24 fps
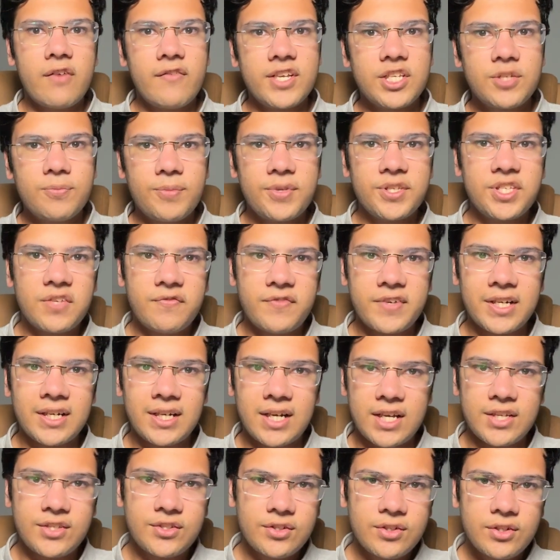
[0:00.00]
specific
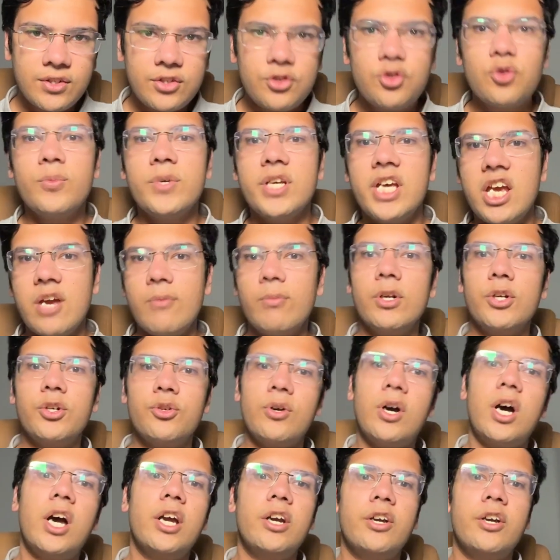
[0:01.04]
license to be able to hire